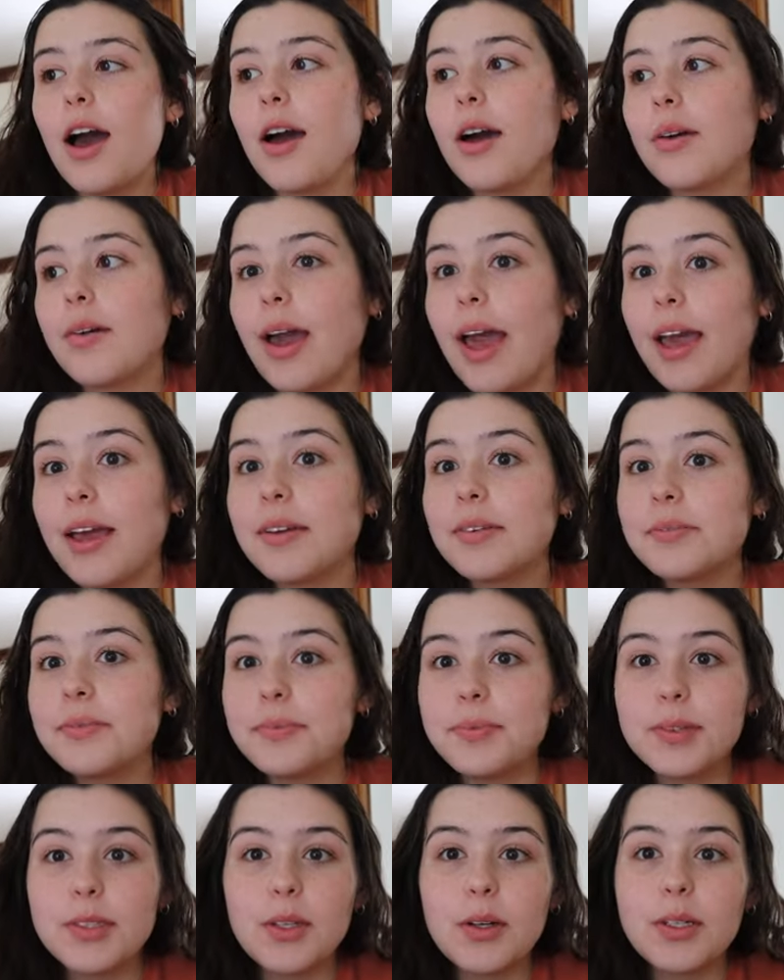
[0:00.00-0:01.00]
Okay,
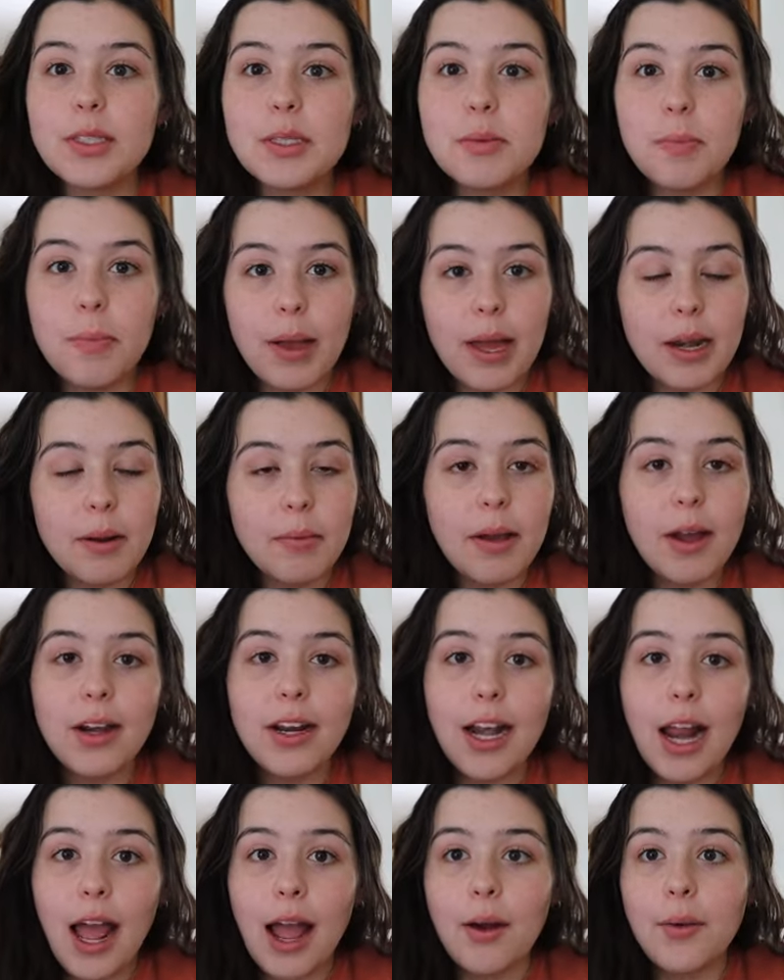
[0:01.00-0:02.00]
so it's been about
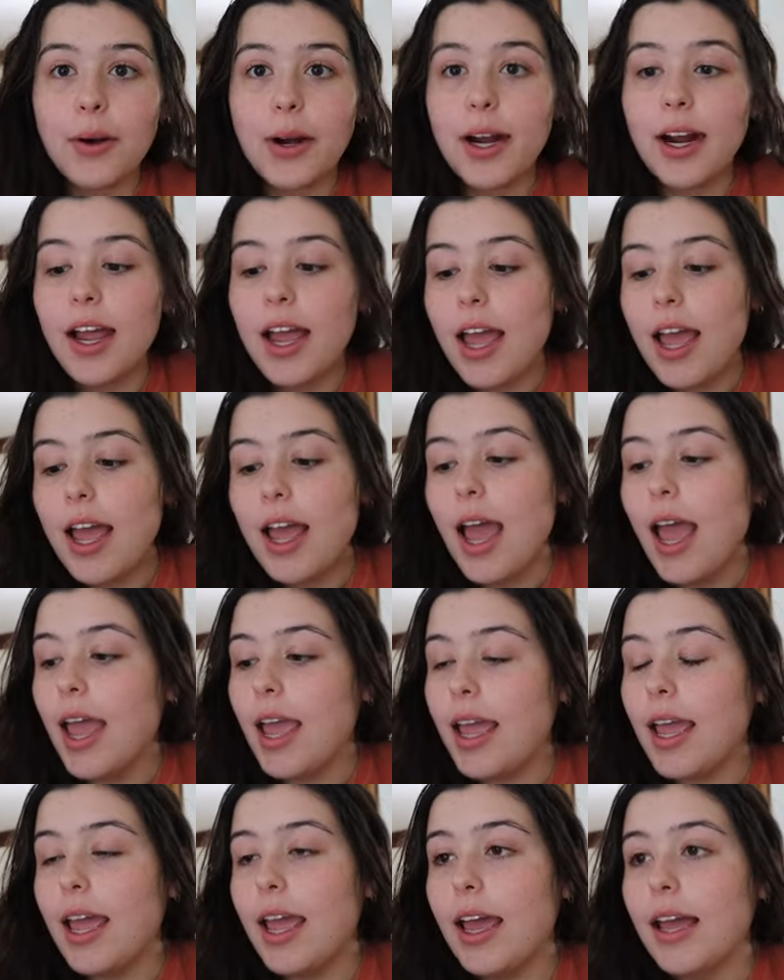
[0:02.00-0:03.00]
an hour,
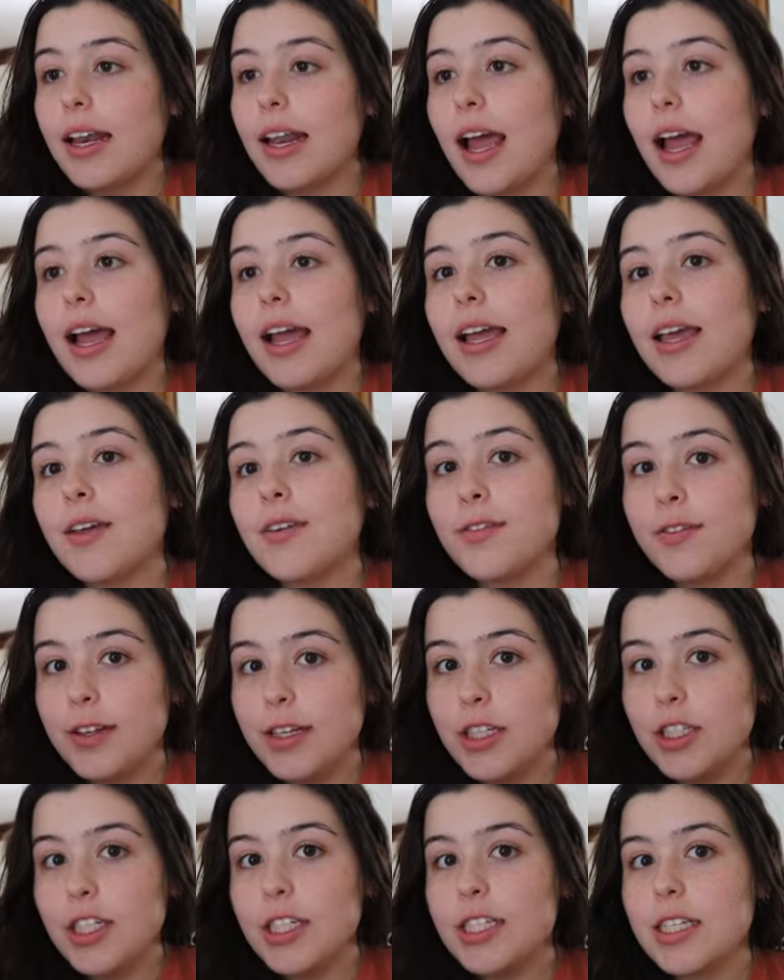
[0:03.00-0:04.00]
and I
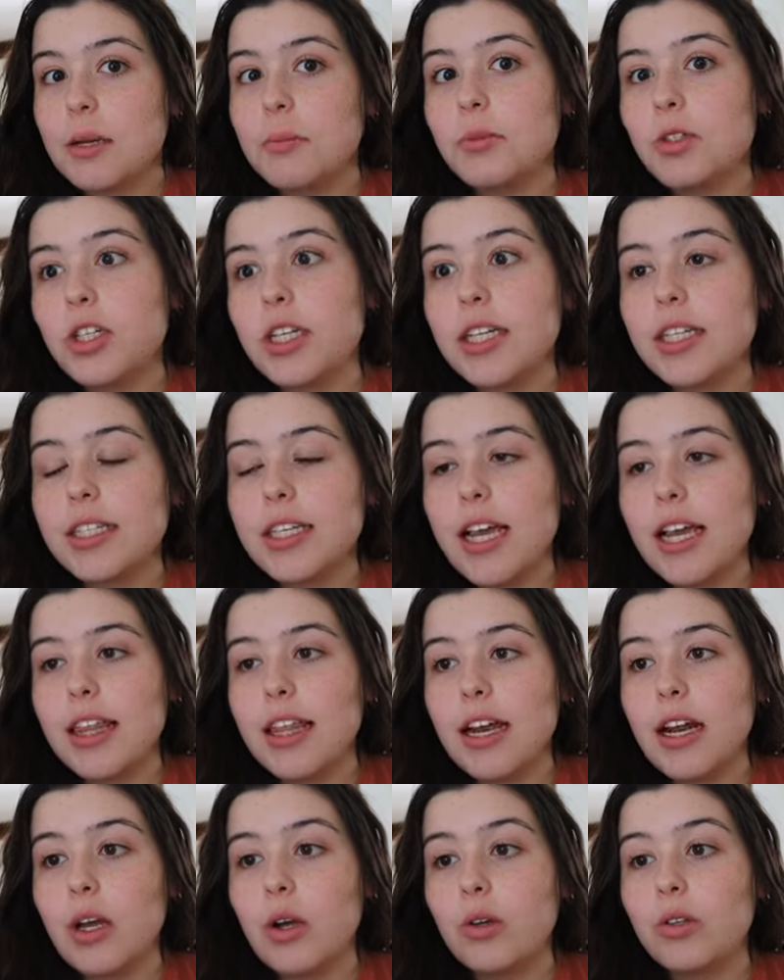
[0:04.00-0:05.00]
finished assumptions, and
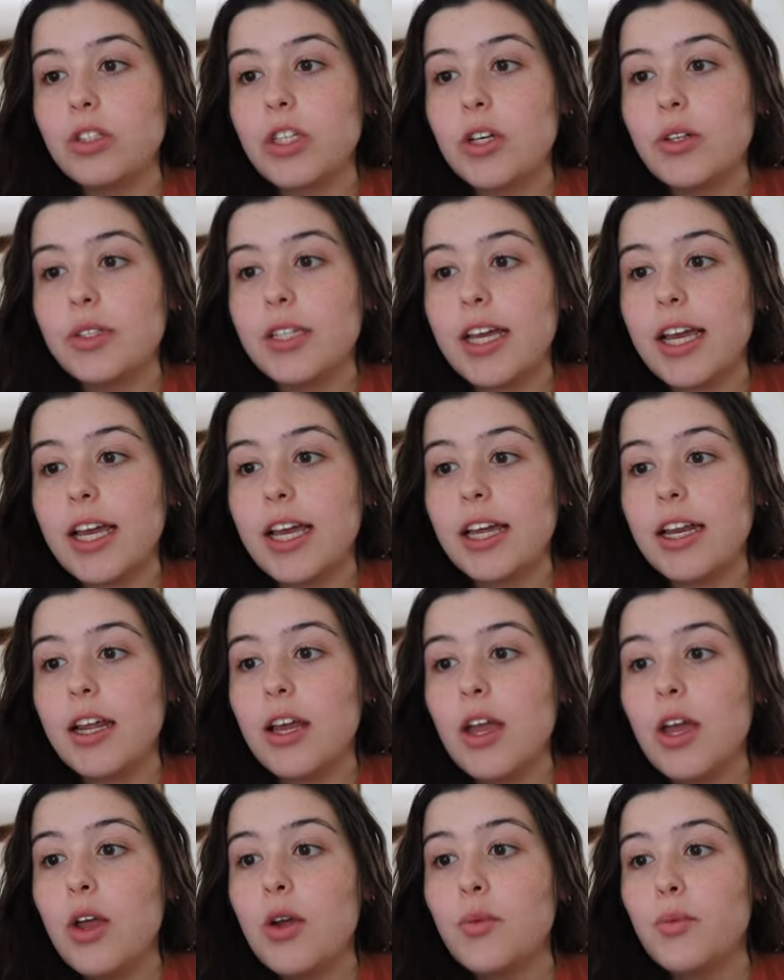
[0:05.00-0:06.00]
then I also did
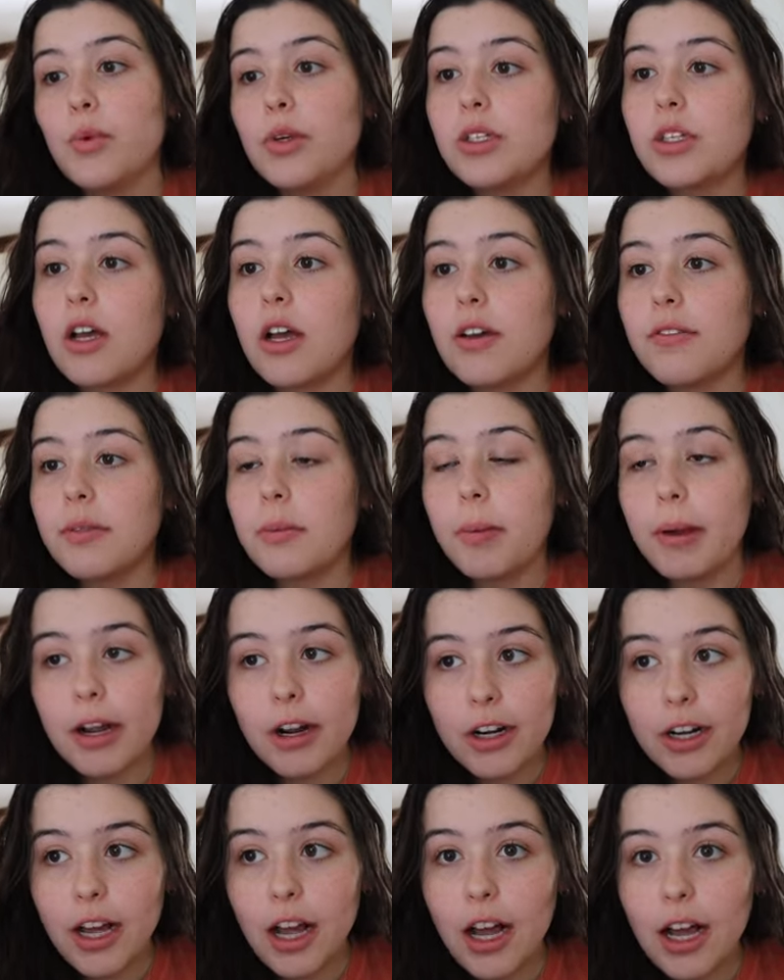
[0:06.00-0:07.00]
resolve the
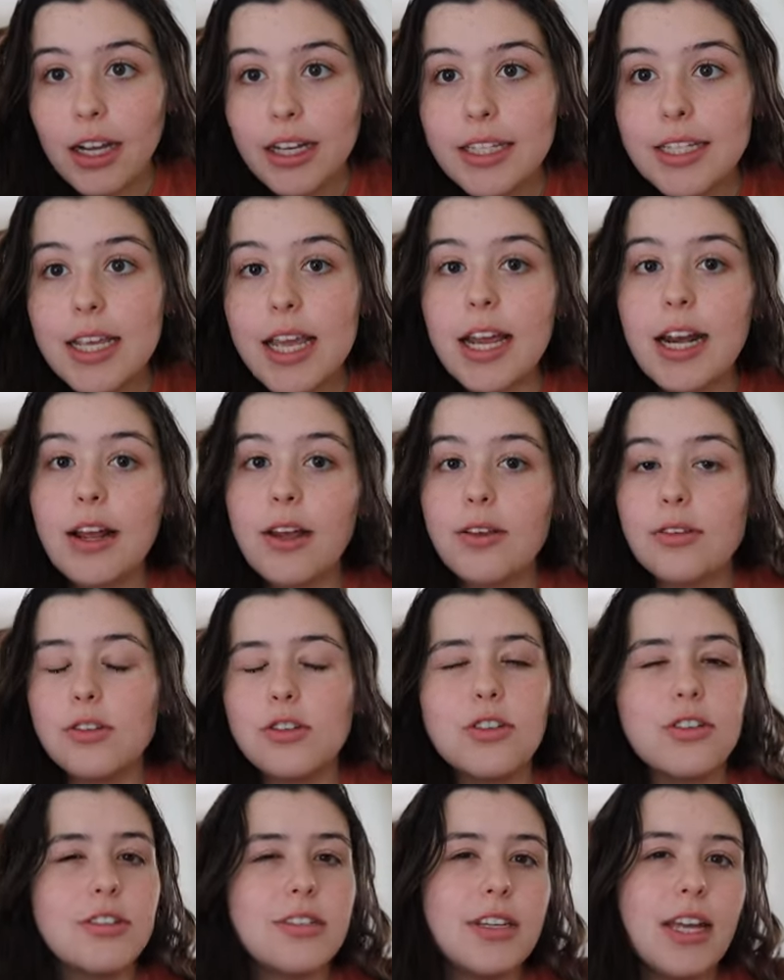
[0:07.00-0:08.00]
paradox, and I also
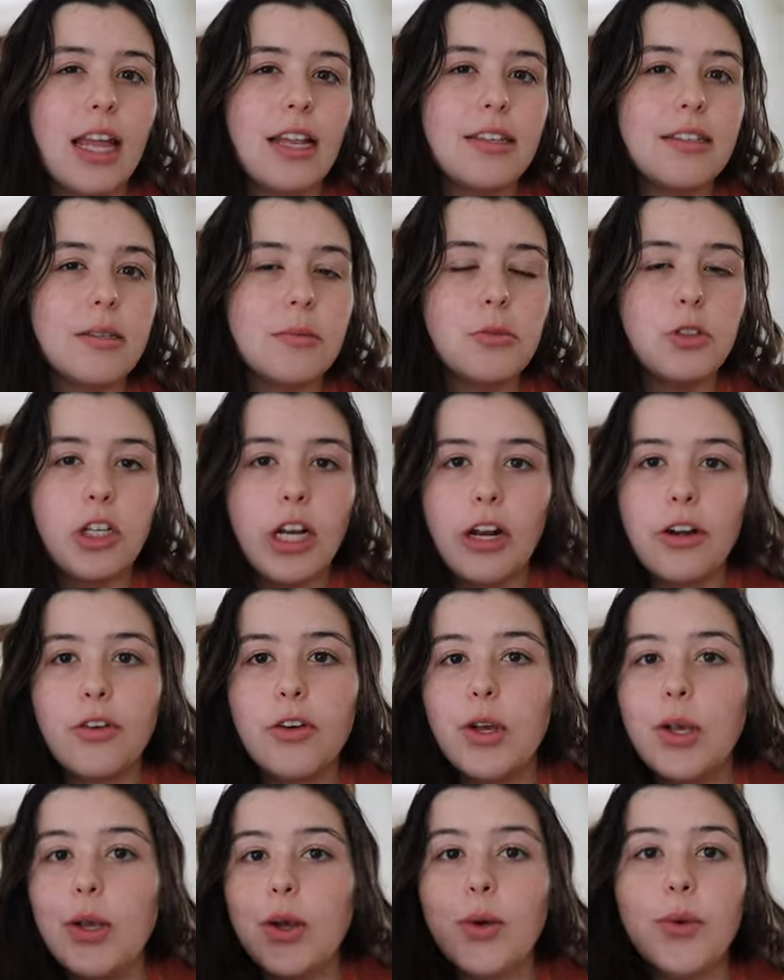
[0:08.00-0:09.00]
just did some
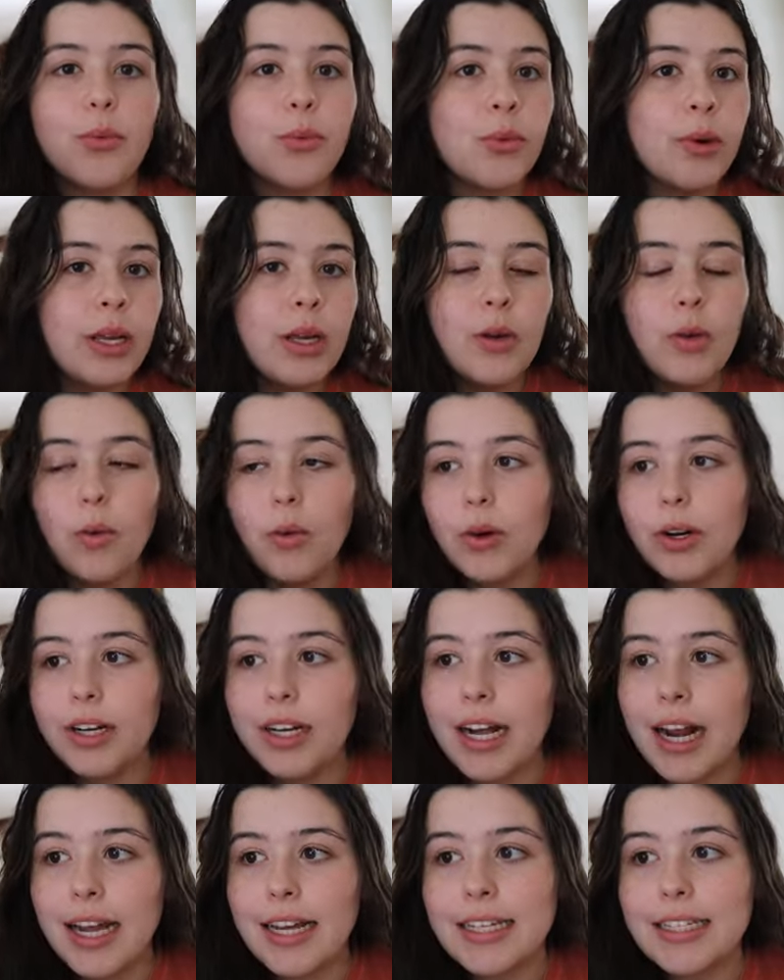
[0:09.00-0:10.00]
general
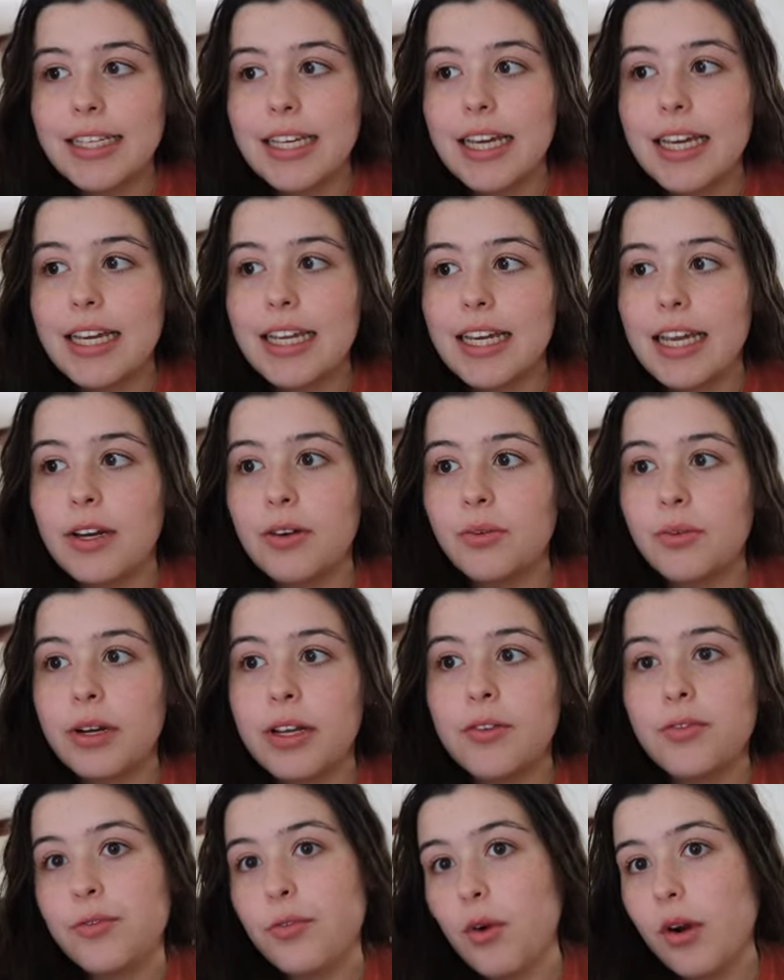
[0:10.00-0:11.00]
reorganizing and
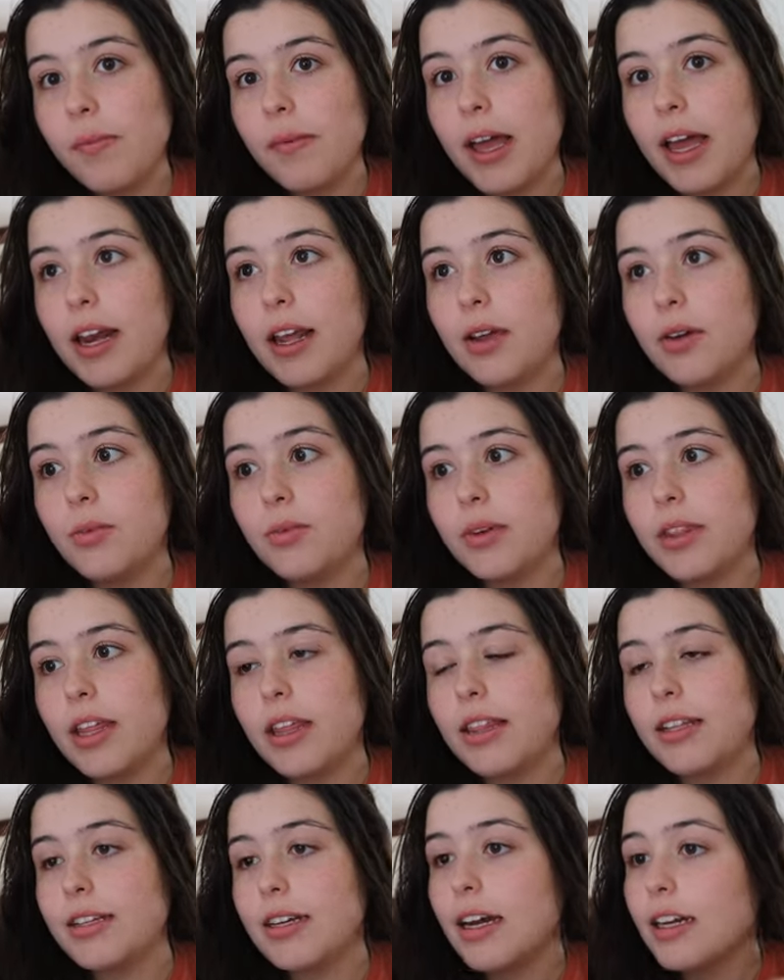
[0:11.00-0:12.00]
reformatting
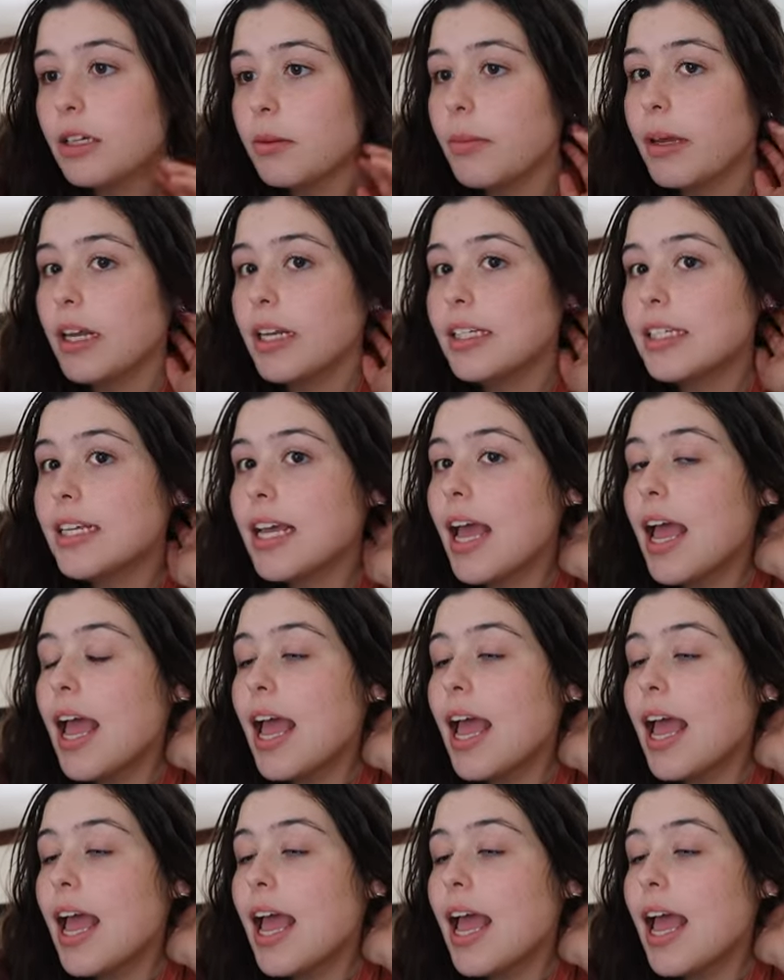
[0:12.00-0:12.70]
within the document.